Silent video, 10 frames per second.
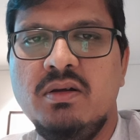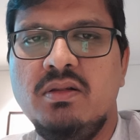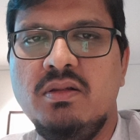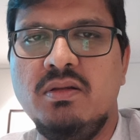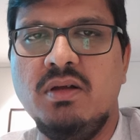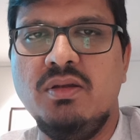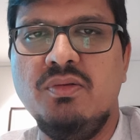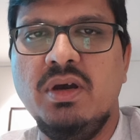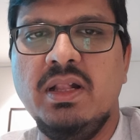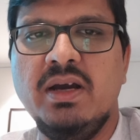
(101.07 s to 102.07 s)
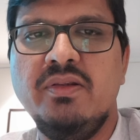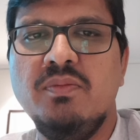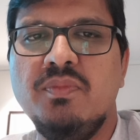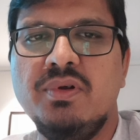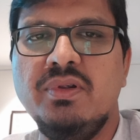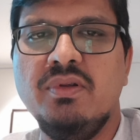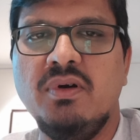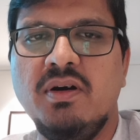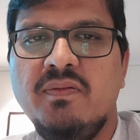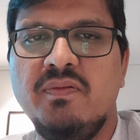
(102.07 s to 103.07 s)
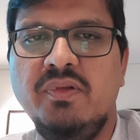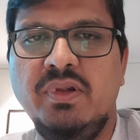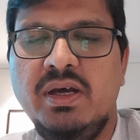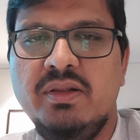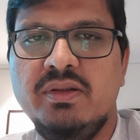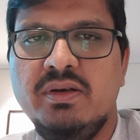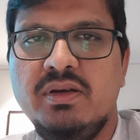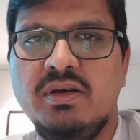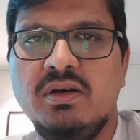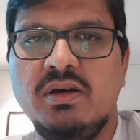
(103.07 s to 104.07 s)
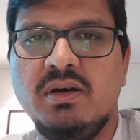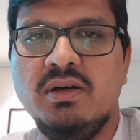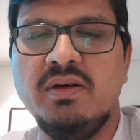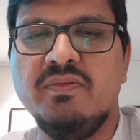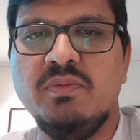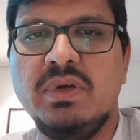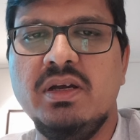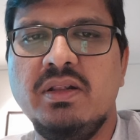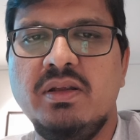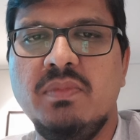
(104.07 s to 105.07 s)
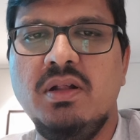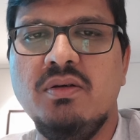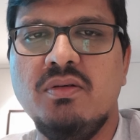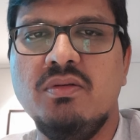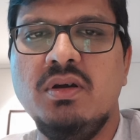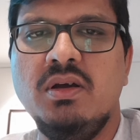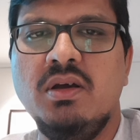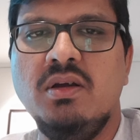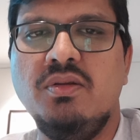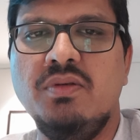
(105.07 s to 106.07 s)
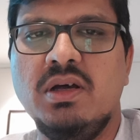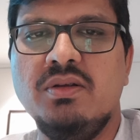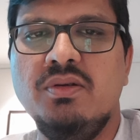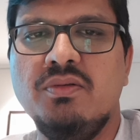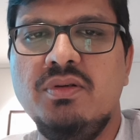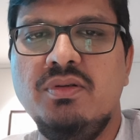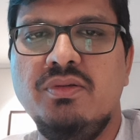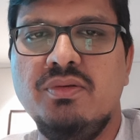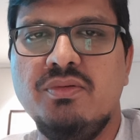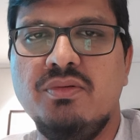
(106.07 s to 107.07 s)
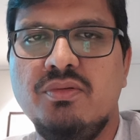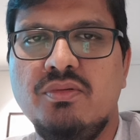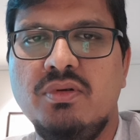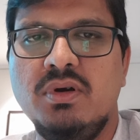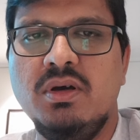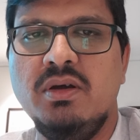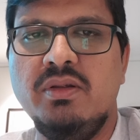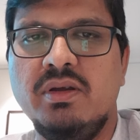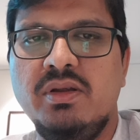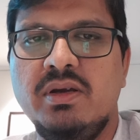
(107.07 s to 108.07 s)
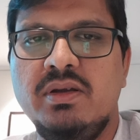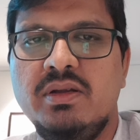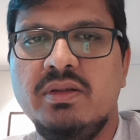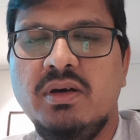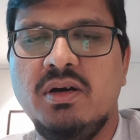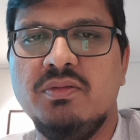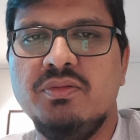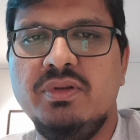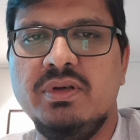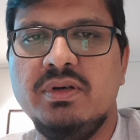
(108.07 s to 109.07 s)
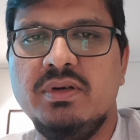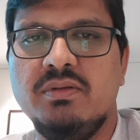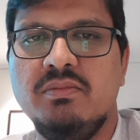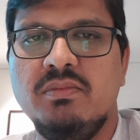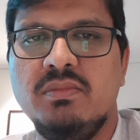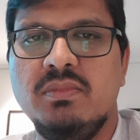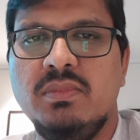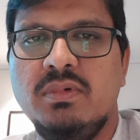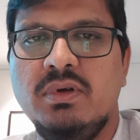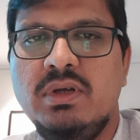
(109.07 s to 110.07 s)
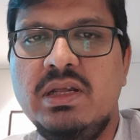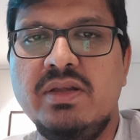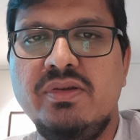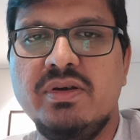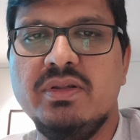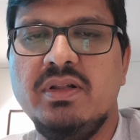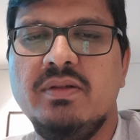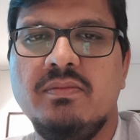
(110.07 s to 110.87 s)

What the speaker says: So you can either print off that confirmation email, or you can show it to the check-in counter agents